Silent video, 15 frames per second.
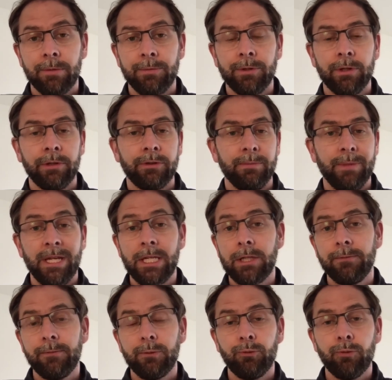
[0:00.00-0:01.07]
I'm doing some
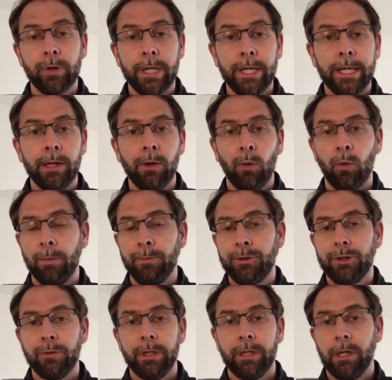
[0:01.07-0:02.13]
interval running or I'm
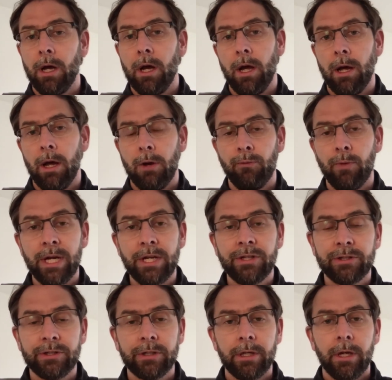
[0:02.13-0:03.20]
doing a
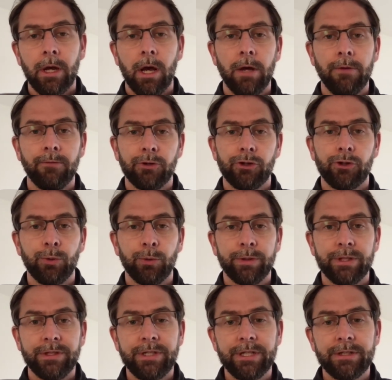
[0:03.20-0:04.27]
race over a
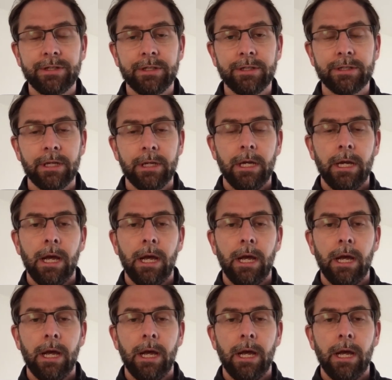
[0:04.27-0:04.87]
shorter distance,